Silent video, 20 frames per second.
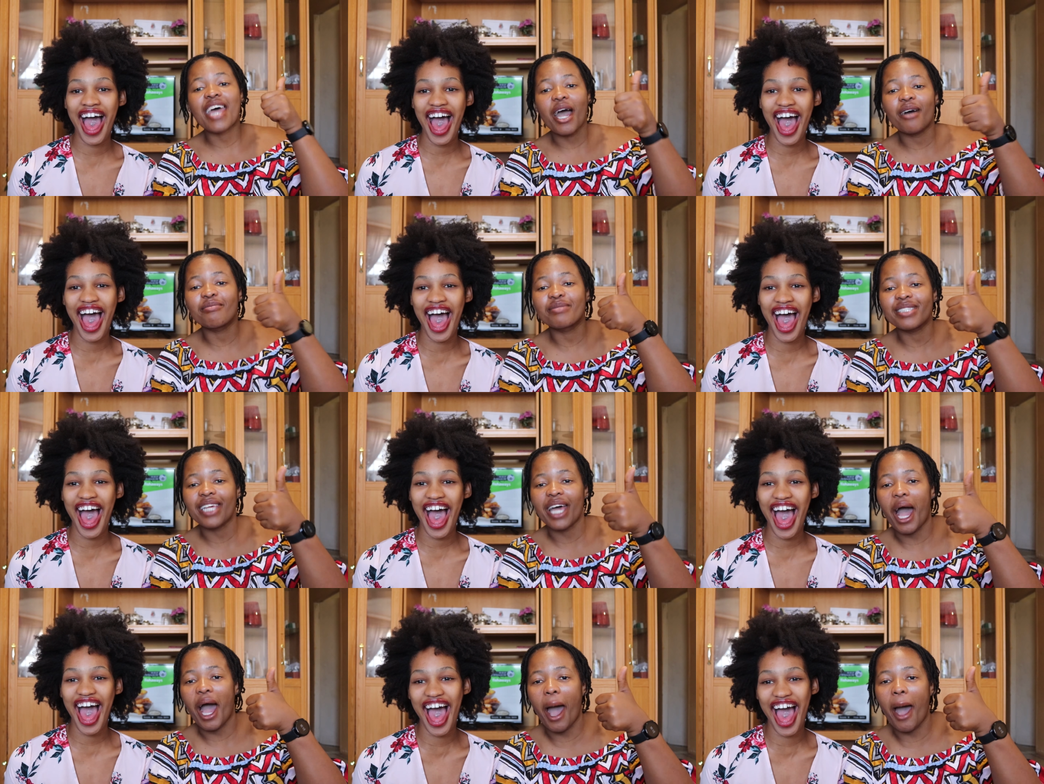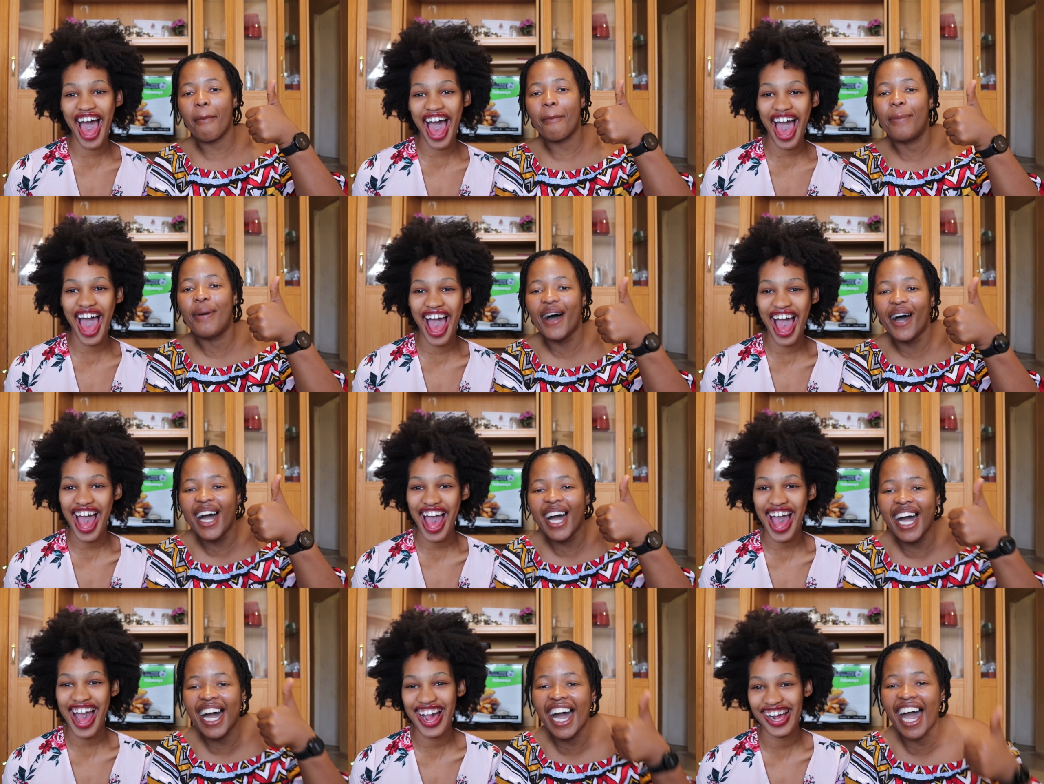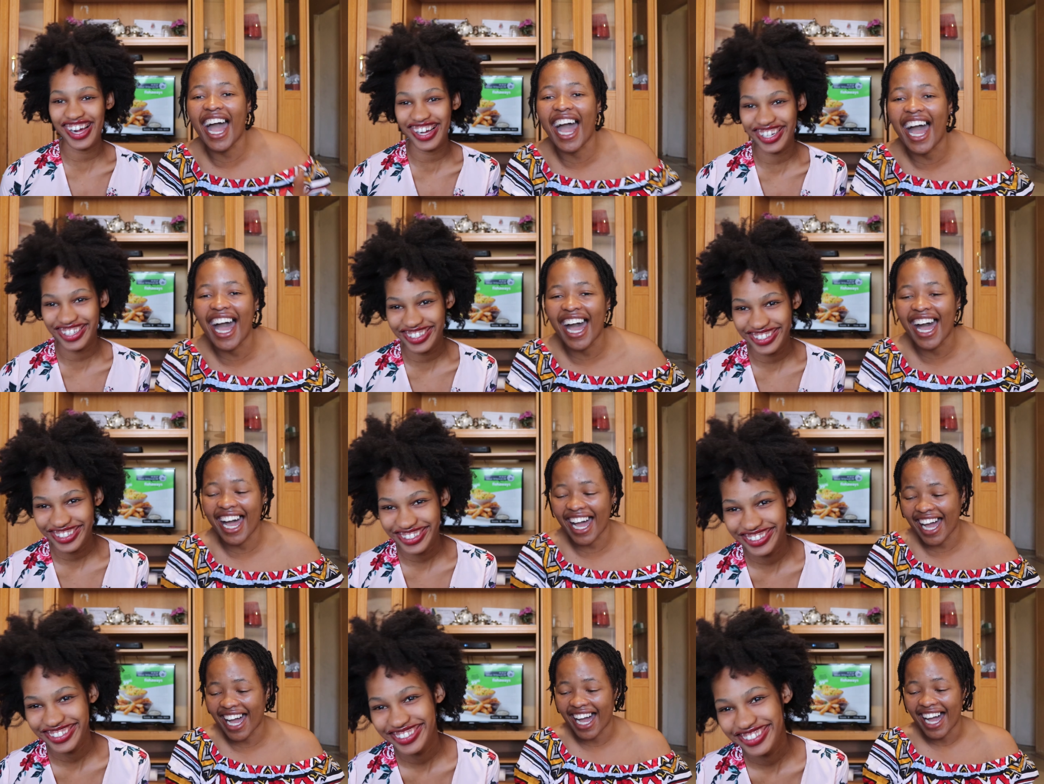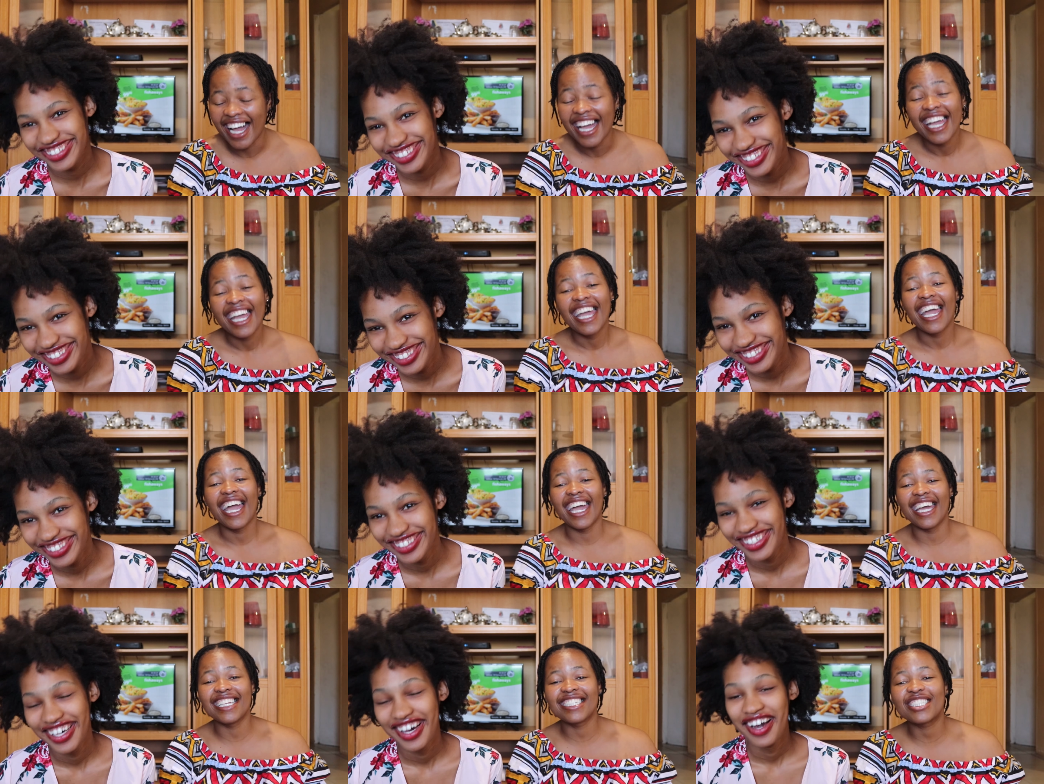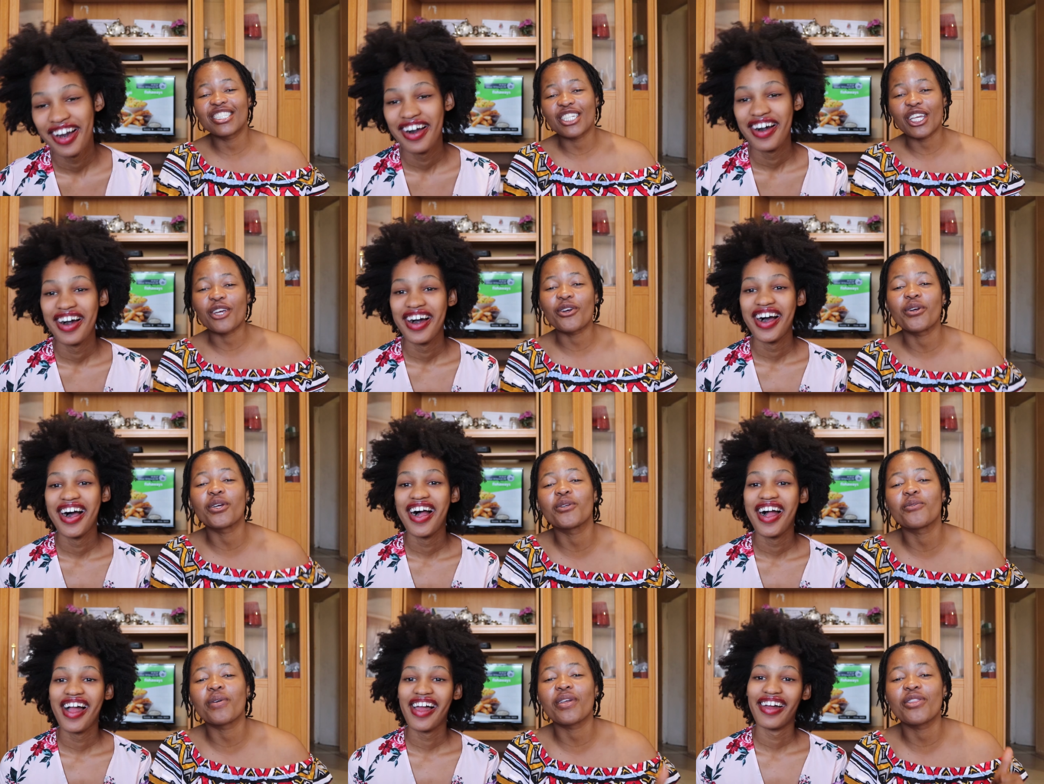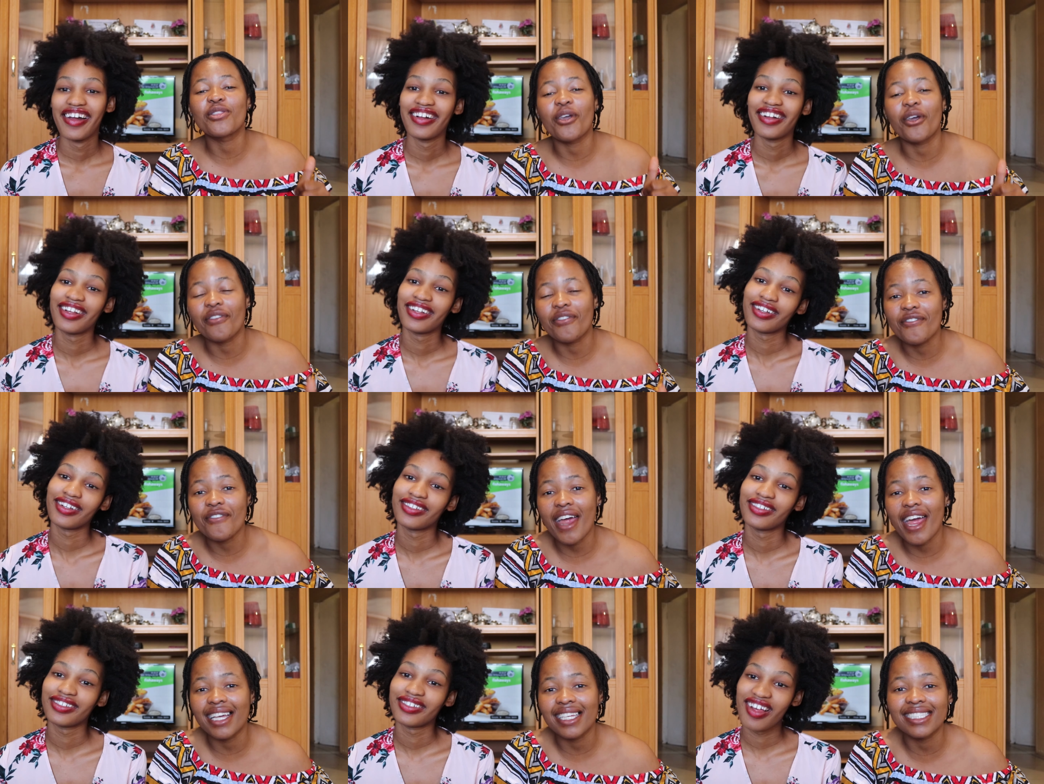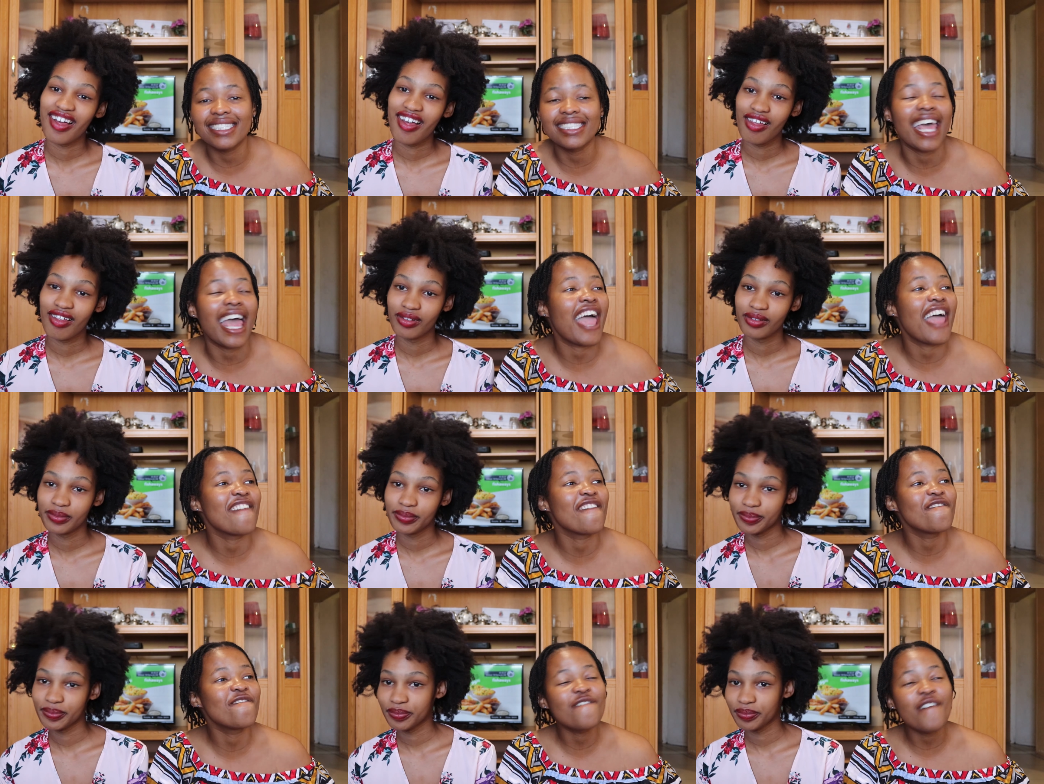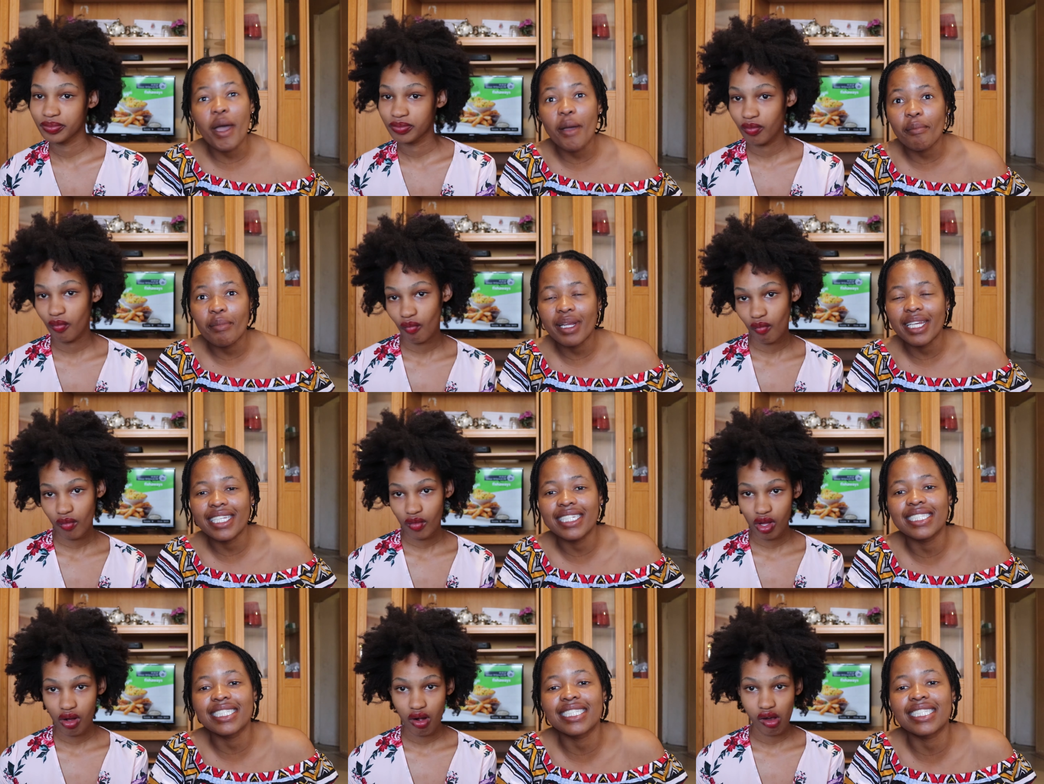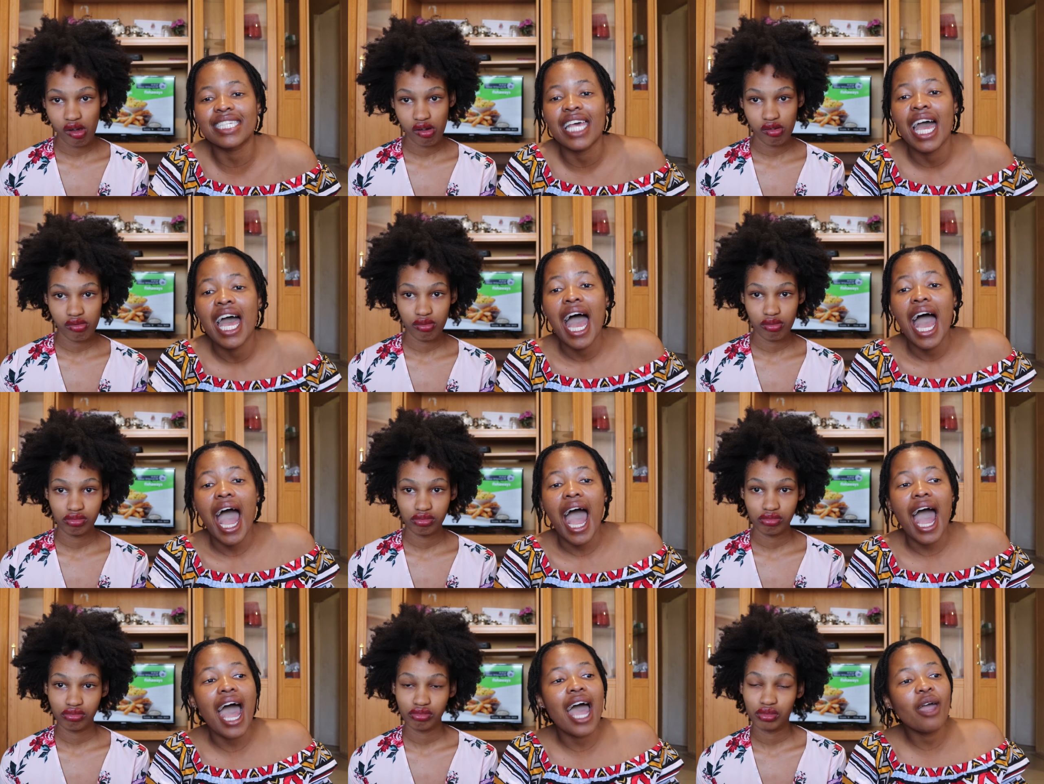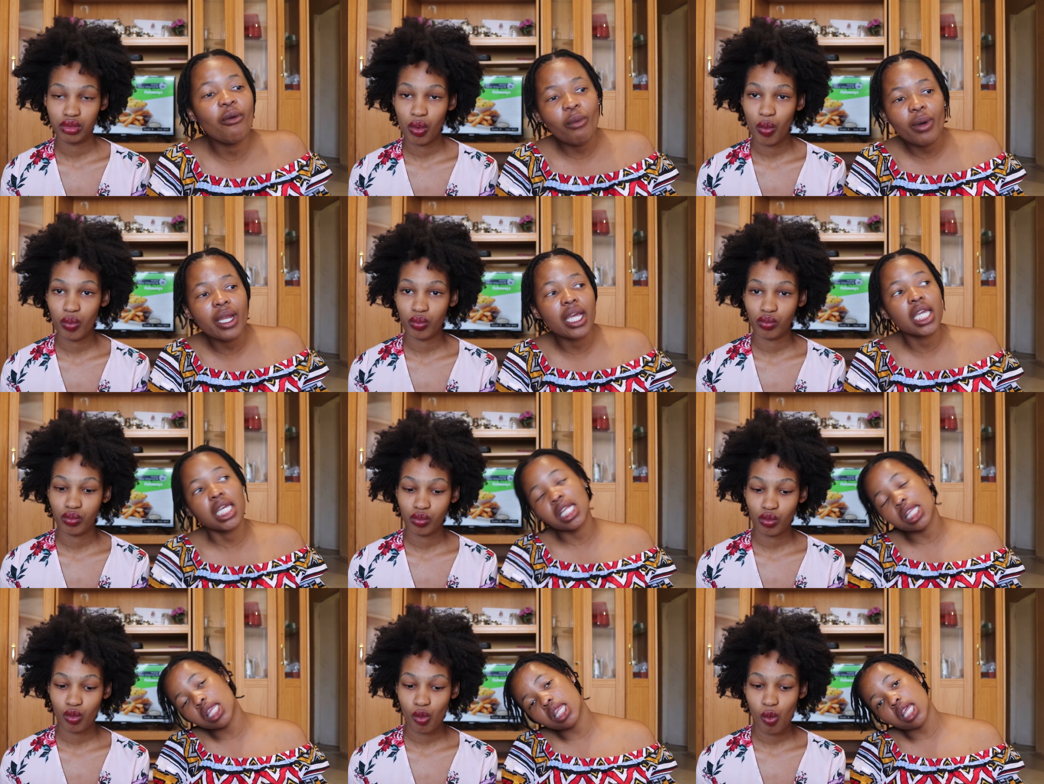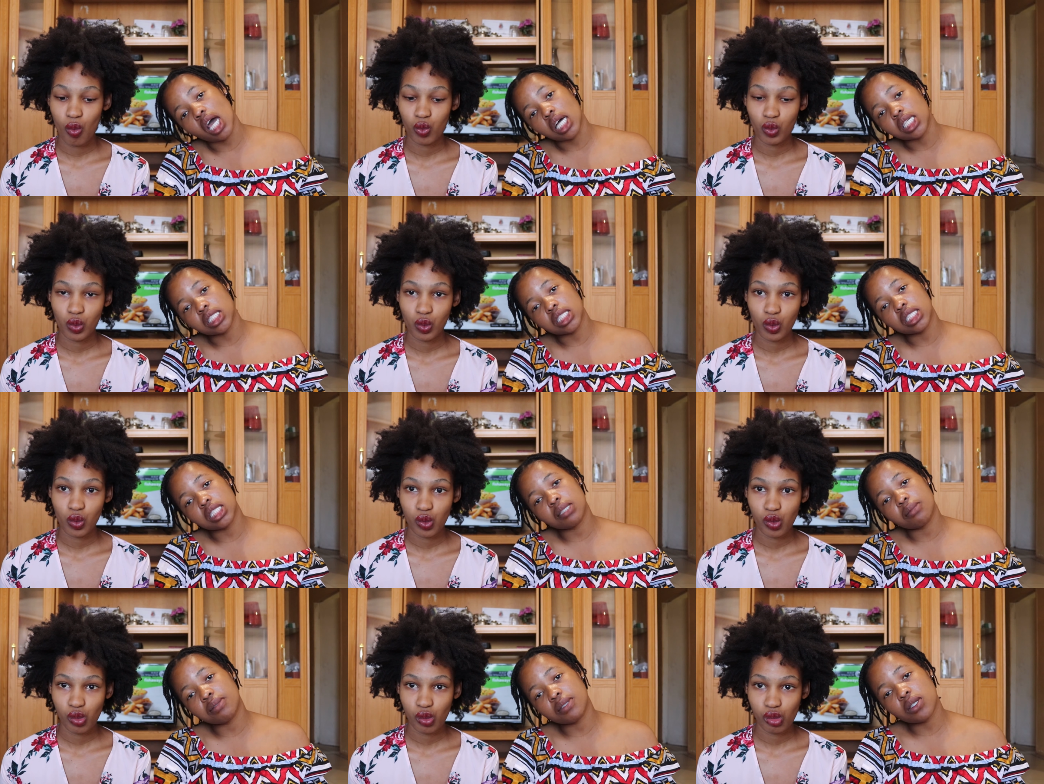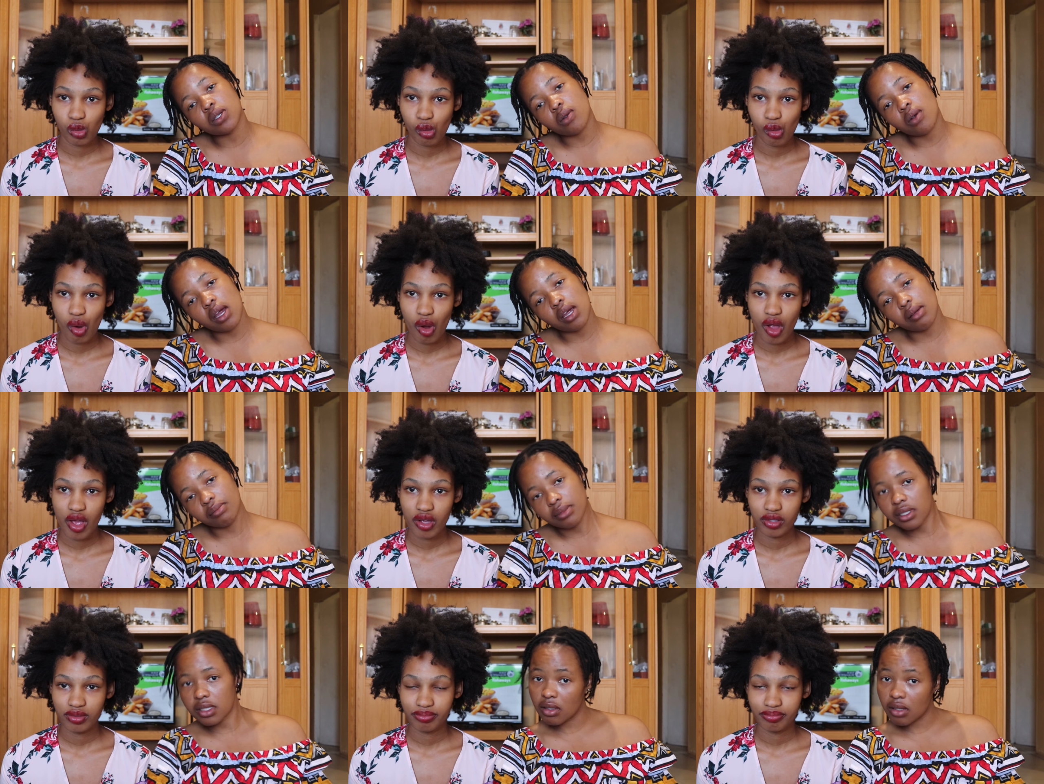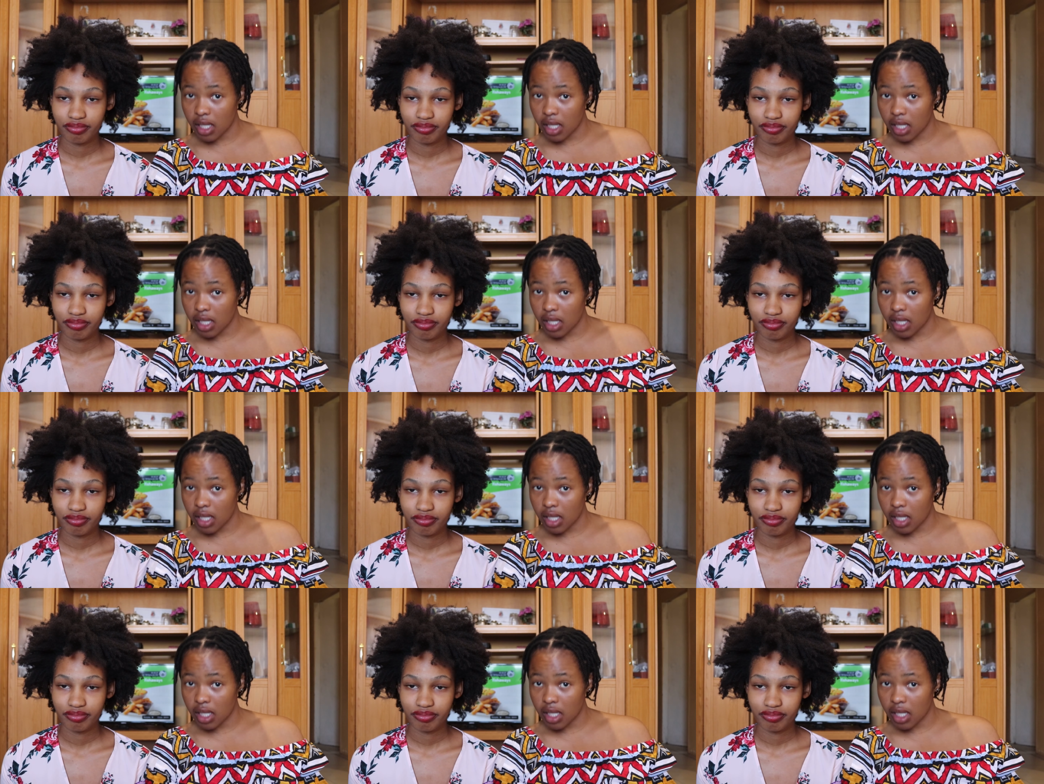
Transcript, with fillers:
Speaker 1: thumbs up and share it with your friends and families. I want to hit thousand subscribers,